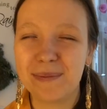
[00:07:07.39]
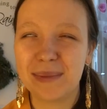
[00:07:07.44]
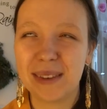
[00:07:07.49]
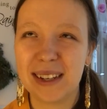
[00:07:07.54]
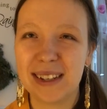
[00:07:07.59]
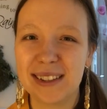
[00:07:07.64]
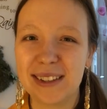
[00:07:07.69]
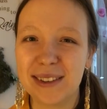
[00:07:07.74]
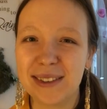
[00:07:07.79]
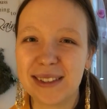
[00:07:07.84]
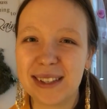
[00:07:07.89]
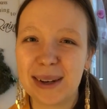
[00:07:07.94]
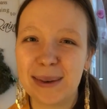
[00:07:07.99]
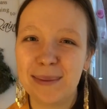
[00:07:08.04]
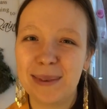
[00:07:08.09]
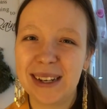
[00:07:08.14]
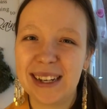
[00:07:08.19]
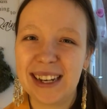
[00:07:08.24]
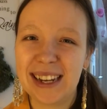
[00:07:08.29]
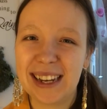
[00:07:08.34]
So
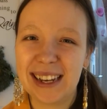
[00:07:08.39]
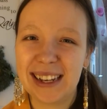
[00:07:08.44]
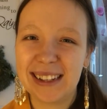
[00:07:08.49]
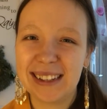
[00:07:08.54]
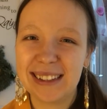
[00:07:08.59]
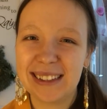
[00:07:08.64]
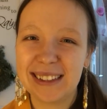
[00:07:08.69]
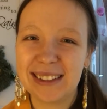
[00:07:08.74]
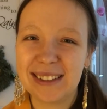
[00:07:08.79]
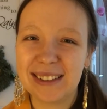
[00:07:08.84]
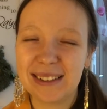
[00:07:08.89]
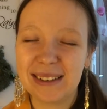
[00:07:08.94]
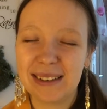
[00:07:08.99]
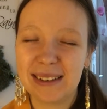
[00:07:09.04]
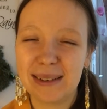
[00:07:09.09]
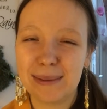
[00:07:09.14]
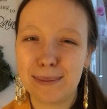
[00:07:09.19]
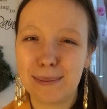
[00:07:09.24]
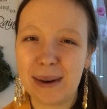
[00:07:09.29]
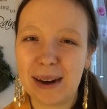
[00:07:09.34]
somebody else
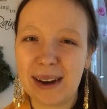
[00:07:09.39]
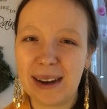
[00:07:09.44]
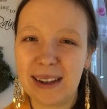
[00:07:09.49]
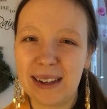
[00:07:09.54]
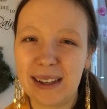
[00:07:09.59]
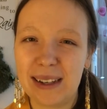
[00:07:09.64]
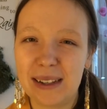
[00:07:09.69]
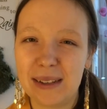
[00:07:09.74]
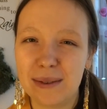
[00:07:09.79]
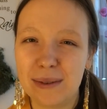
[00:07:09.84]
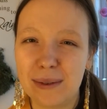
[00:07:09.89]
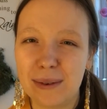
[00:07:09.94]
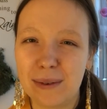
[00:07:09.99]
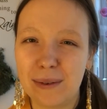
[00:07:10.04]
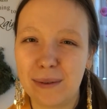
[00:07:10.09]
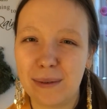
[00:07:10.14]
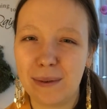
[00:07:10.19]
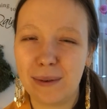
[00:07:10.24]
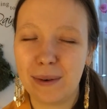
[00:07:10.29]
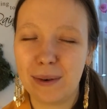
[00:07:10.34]
could buy it
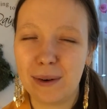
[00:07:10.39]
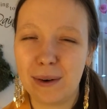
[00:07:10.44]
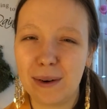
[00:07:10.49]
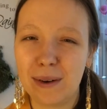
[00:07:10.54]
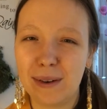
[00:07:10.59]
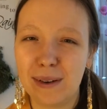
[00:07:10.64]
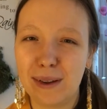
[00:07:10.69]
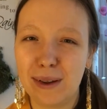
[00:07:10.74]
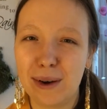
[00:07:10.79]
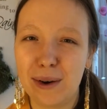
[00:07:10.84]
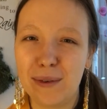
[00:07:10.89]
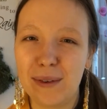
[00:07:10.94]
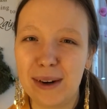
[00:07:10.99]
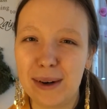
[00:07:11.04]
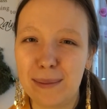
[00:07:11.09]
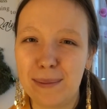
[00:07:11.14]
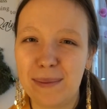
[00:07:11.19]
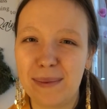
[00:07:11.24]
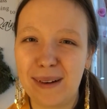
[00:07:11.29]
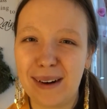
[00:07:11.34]
for lower
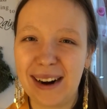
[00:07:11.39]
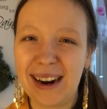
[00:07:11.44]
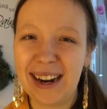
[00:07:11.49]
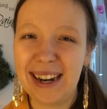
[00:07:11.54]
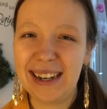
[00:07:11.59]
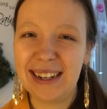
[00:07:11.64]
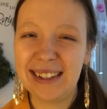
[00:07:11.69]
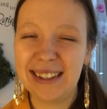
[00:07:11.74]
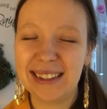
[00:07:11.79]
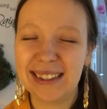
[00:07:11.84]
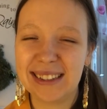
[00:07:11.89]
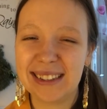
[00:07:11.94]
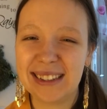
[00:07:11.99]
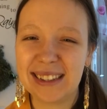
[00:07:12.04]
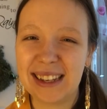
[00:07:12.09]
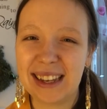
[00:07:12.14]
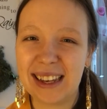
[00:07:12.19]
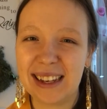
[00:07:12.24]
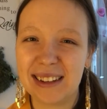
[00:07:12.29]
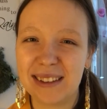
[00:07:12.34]
price.
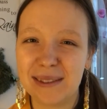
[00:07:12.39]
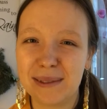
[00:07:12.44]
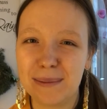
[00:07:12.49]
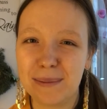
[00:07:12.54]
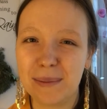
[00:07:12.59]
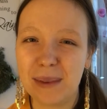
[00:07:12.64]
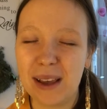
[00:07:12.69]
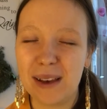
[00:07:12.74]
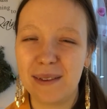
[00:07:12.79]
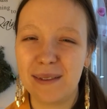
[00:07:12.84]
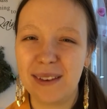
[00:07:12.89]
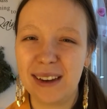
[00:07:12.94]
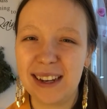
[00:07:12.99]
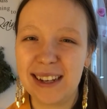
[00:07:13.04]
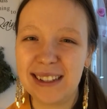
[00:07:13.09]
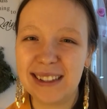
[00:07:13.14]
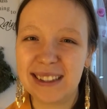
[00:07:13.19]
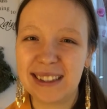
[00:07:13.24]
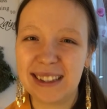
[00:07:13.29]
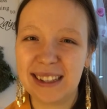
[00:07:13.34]

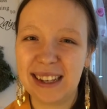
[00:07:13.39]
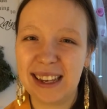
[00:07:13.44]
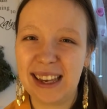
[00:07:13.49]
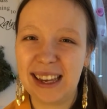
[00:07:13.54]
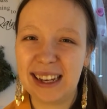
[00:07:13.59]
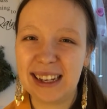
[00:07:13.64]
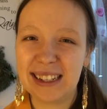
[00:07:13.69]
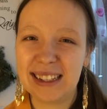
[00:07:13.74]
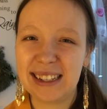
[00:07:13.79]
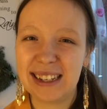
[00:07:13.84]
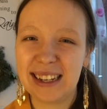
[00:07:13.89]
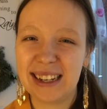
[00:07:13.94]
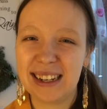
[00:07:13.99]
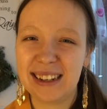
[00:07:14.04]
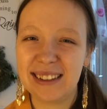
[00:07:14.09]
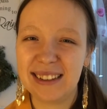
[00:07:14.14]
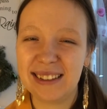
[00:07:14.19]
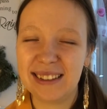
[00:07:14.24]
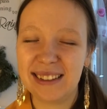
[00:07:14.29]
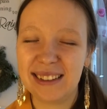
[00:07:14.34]
Things get
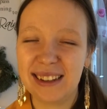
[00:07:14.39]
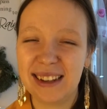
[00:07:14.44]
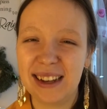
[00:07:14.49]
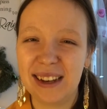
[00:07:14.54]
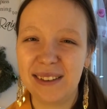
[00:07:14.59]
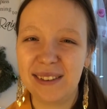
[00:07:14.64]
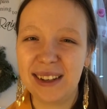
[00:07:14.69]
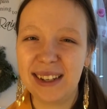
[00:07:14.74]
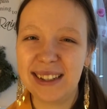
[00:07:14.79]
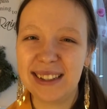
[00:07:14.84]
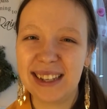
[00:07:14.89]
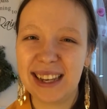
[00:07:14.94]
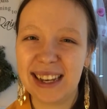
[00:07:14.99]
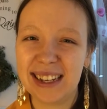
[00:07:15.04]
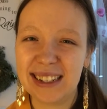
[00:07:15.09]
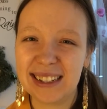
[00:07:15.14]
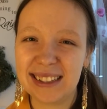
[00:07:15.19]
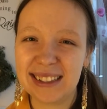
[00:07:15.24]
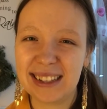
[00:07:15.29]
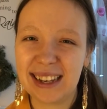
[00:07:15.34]
a
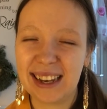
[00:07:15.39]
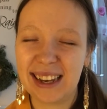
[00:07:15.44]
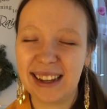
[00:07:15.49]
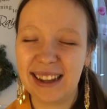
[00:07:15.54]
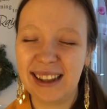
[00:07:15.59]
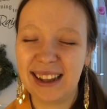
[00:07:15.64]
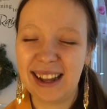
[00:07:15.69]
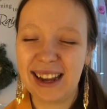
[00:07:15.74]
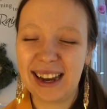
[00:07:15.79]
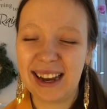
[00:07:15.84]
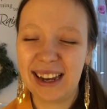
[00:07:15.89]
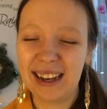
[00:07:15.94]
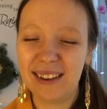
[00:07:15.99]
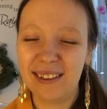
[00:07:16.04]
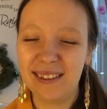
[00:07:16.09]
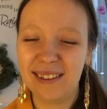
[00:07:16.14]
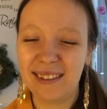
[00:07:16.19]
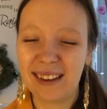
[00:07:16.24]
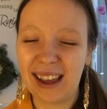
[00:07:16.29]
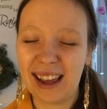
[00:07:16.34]
second
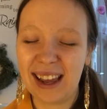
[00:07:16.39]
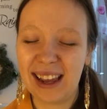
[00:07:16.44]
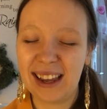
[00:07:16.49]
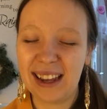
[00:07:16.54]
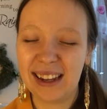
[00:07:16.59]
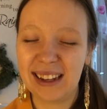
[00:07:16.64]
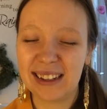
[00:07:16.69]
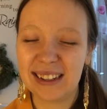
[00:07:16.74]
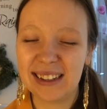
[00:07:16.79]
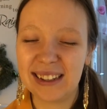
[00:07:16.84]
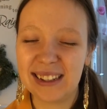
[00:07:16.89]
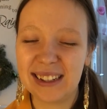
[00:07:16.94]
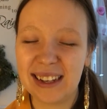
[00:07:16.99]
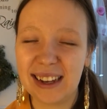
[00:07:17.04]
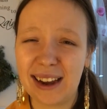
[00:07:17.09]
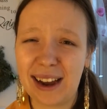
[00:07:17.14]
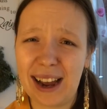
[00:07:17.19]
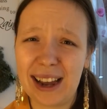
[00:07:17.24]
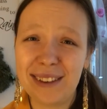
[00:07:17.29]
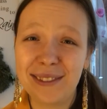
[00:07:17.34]
life, and
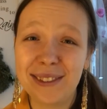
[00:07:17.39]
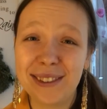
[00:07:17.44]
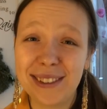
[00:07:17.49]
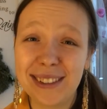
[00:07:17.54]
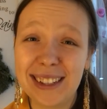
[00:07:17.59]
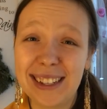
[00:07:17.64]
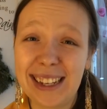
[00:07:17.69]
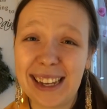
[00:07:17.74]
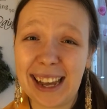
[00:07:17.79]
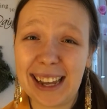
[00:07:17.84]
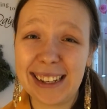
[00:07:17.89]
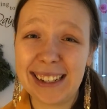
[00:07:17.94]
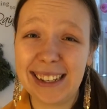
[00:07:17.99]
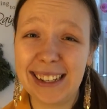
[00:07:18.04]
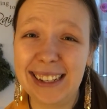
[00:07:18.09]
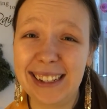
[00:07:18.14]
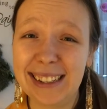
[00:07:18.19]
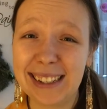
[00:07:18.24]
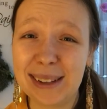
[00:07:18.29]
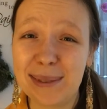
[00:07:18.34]
I would get a
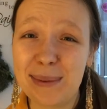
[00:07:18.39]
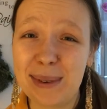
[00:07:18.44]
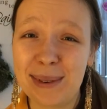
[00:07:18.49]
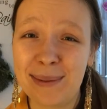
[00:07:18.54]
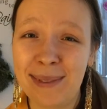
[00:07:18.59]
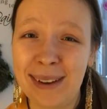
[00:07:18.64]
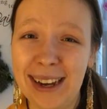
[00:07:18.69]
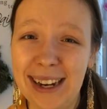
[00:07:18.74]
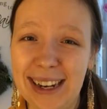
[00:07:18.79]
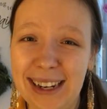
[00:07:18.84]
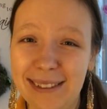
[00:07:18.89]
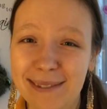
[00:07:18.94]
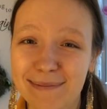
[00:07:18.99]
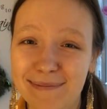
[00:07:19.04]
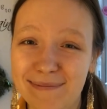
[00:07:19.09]
little bit money.